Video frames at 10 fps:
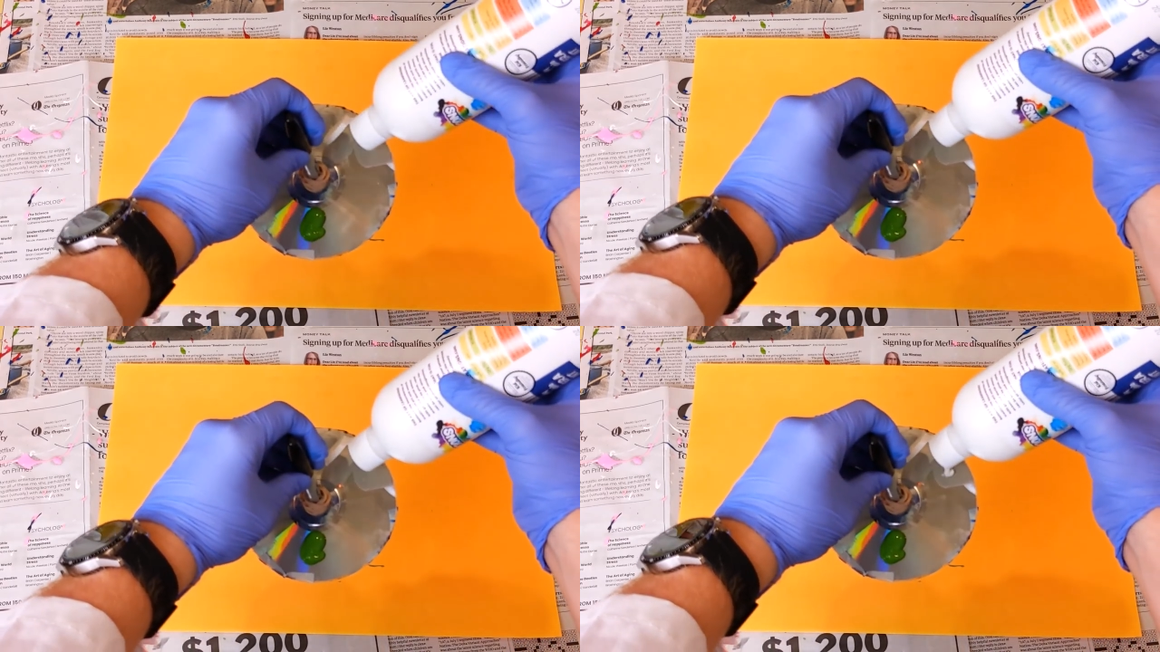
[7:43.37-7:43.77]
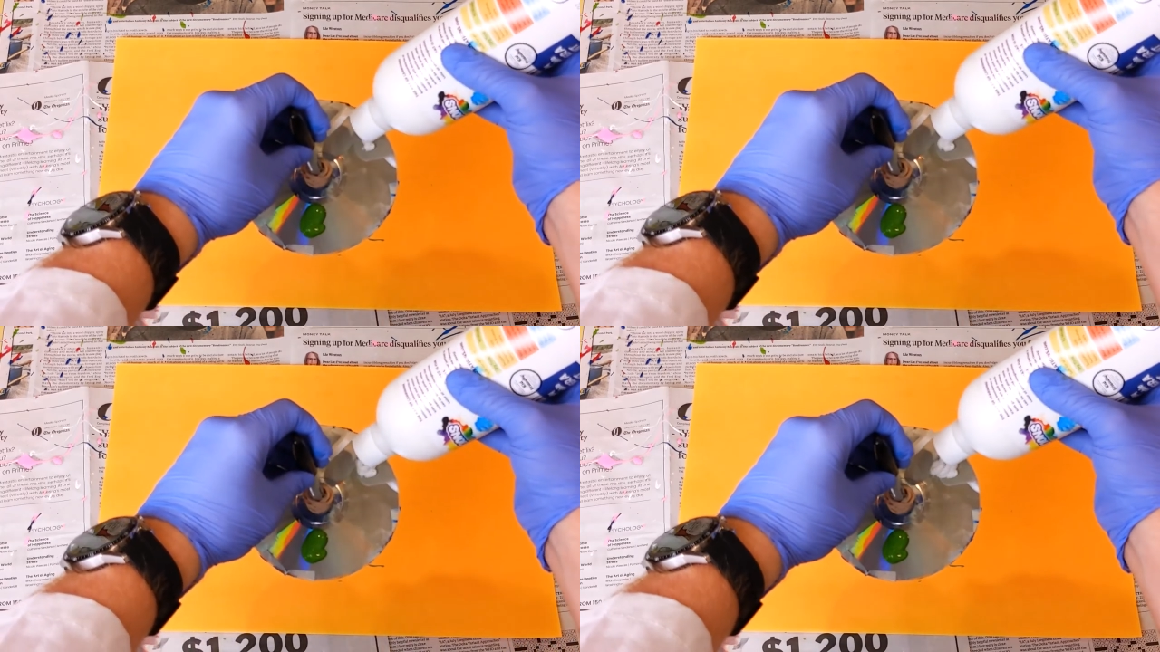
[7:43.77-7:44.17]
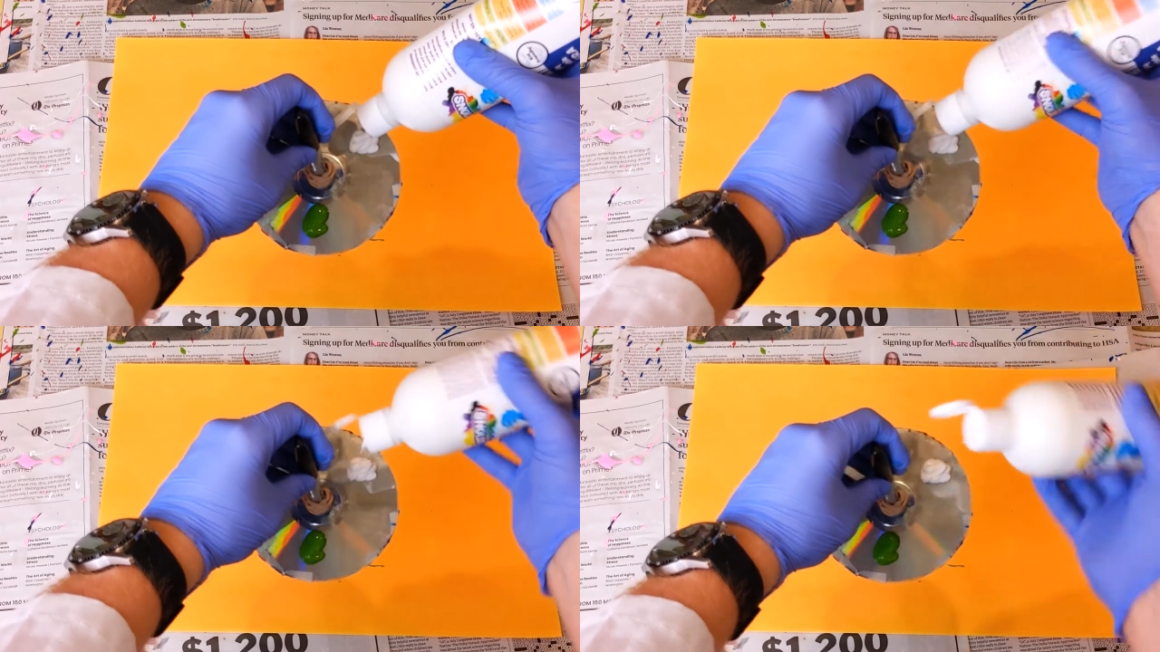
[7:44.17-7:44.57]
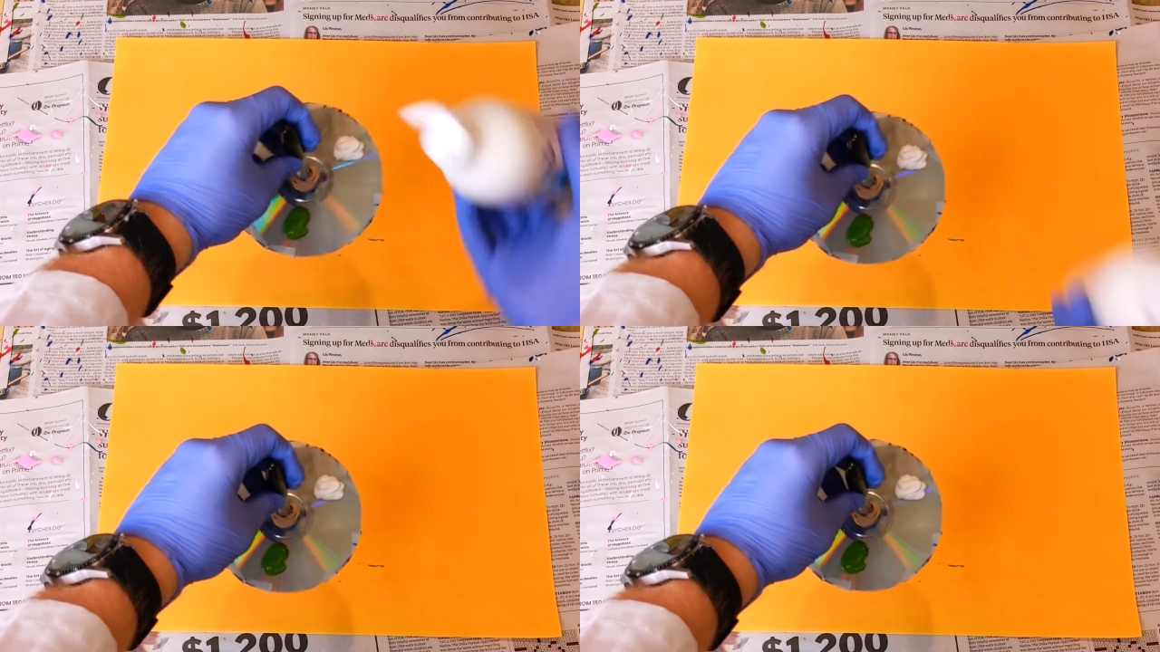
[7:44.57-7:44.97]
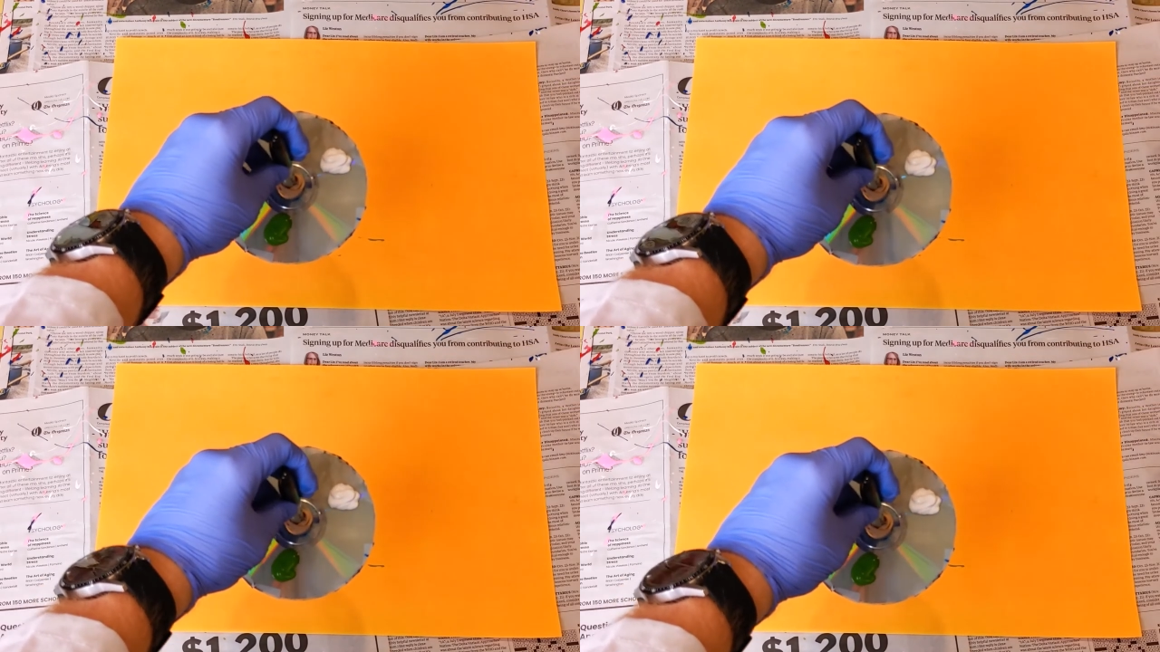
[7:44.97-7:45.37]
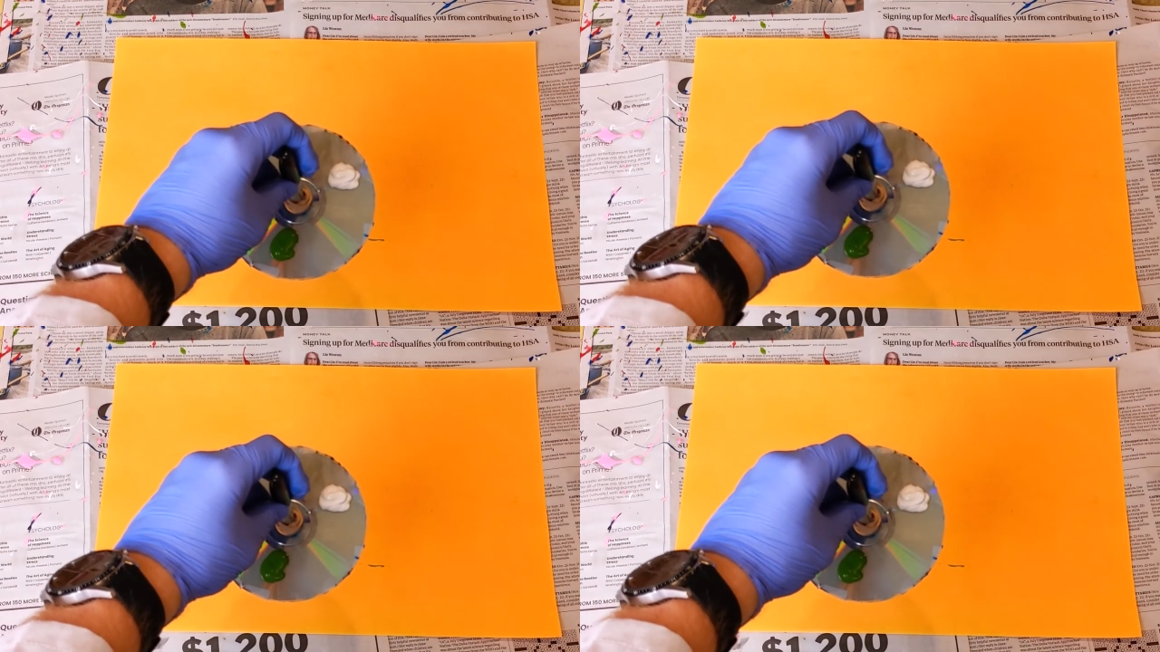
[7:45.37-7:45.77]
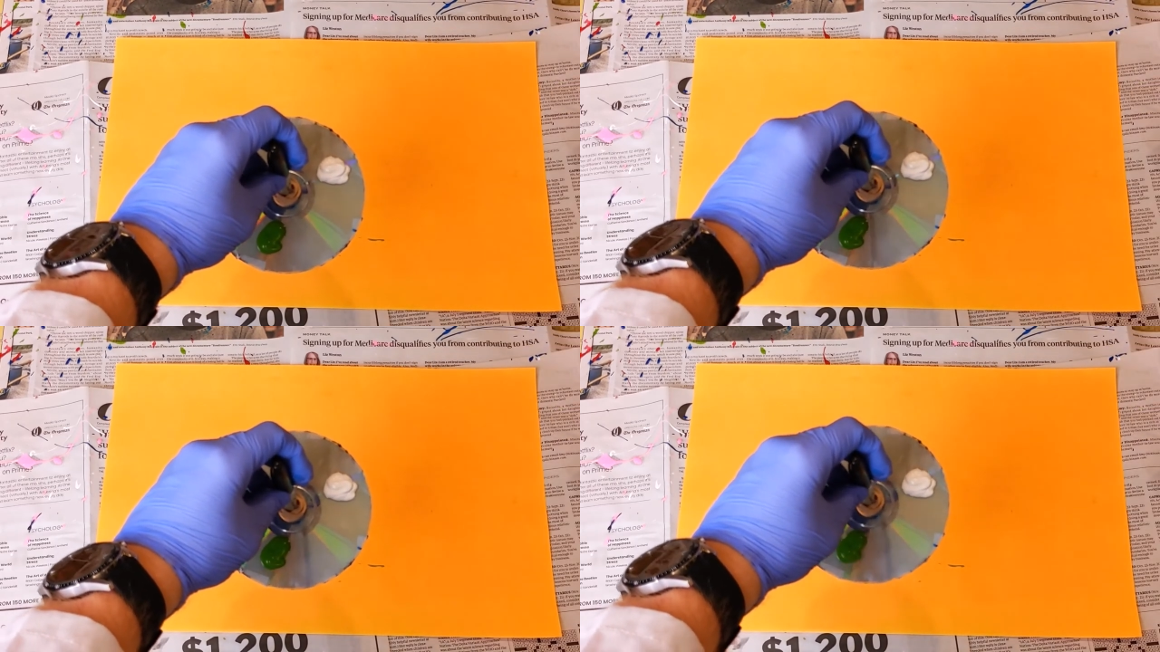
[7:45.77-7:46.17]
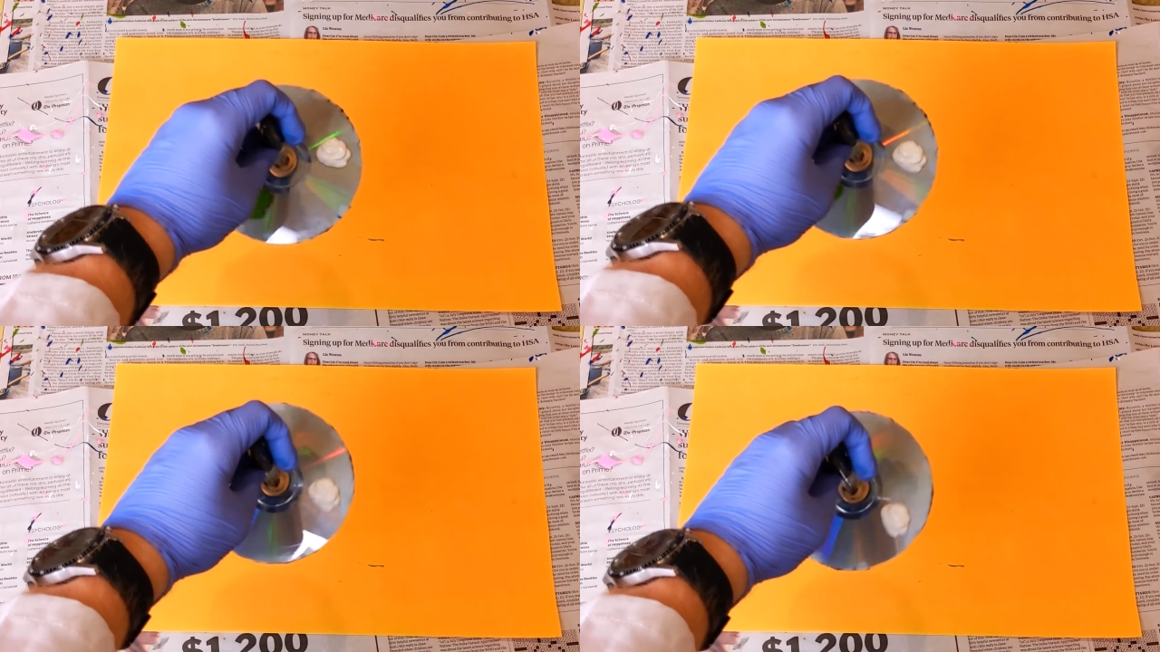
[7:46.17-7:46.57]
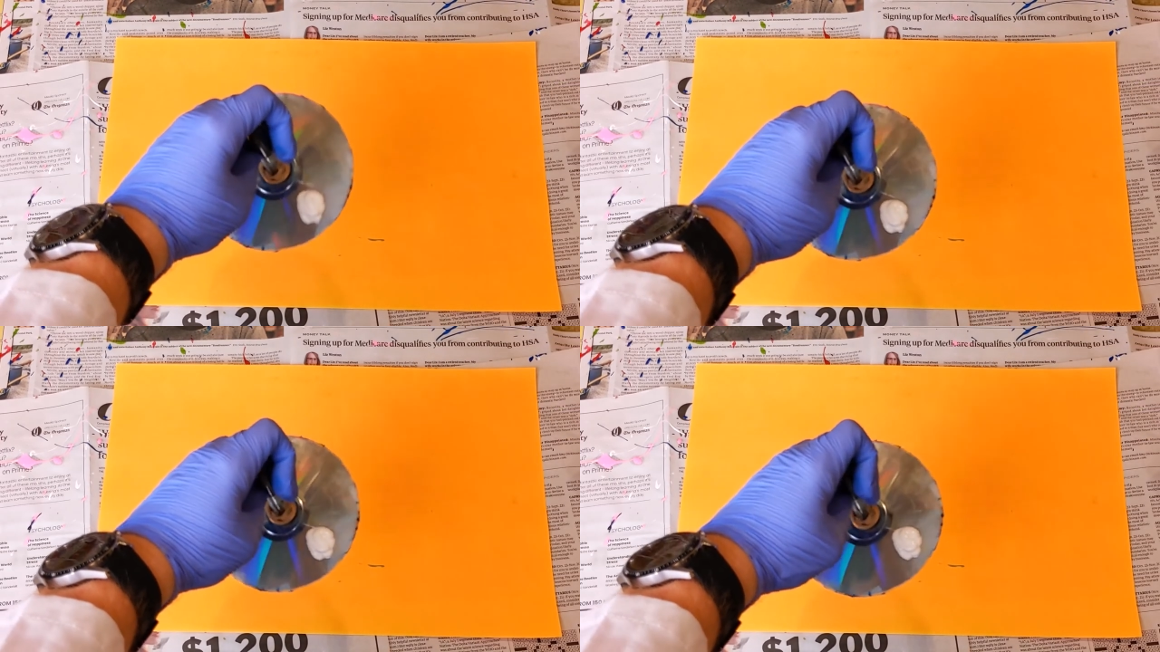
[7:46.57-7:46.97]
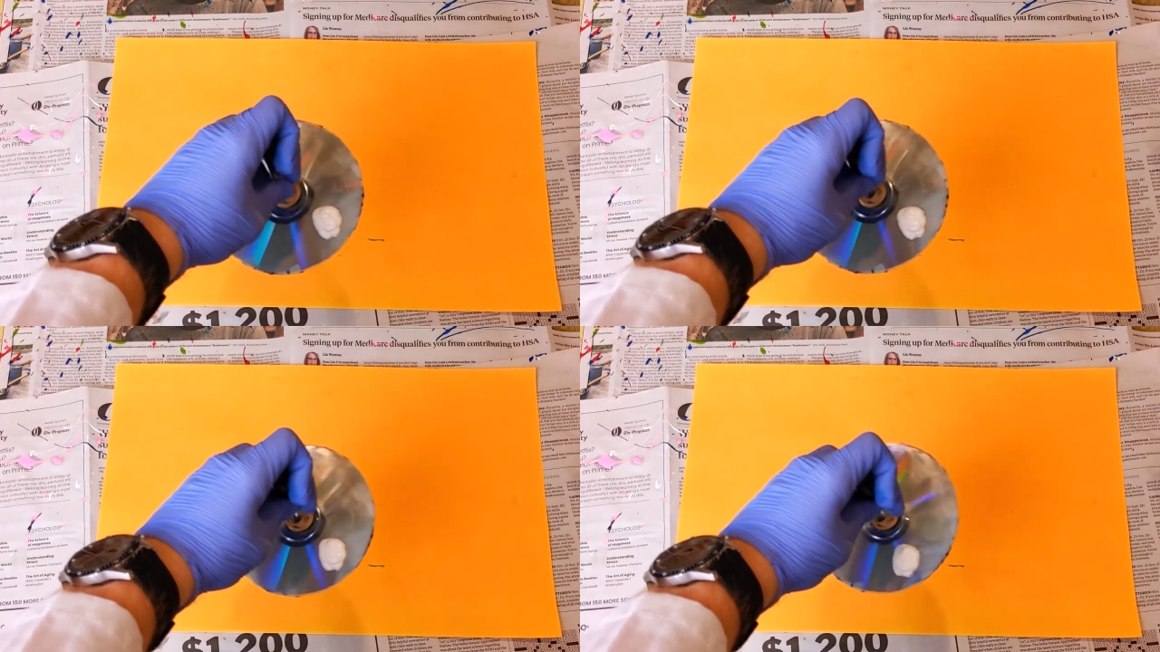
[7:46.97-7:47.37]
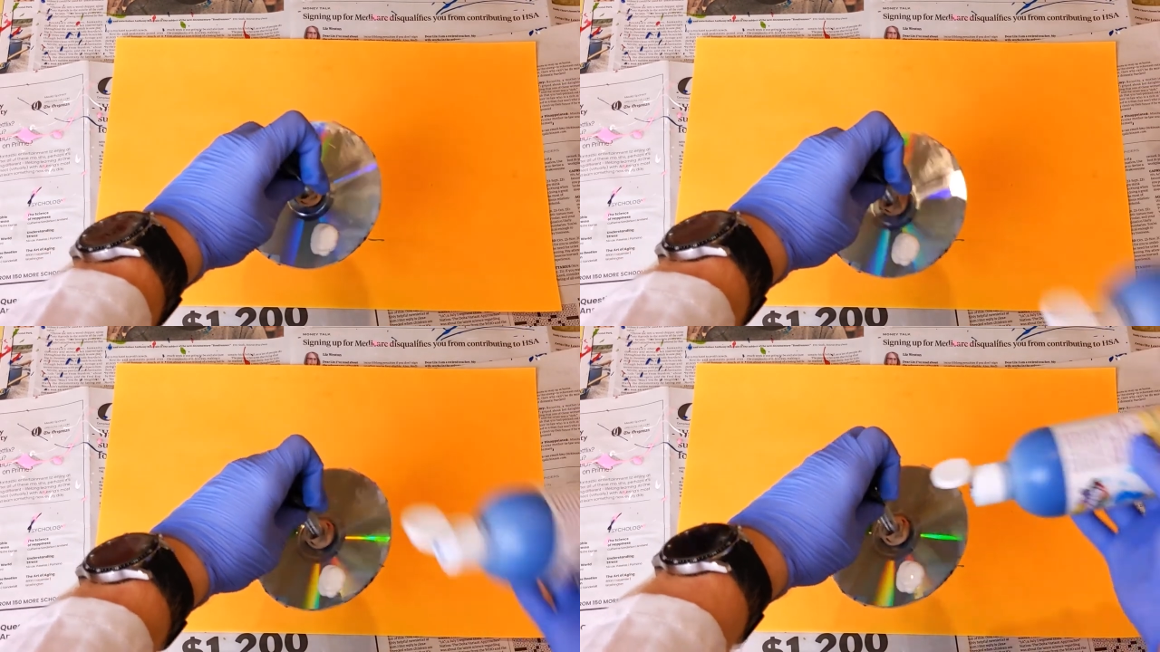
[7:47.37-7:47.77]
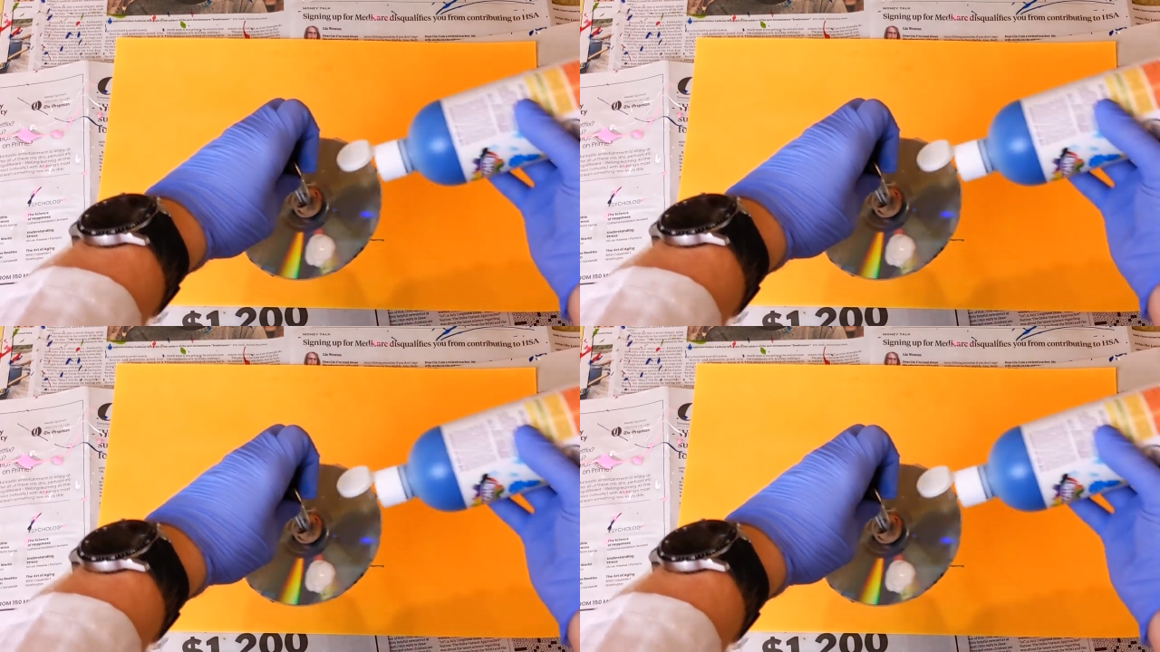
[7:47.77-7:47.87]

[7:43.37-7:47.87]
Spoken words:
No face is visible, so there are no lips to read.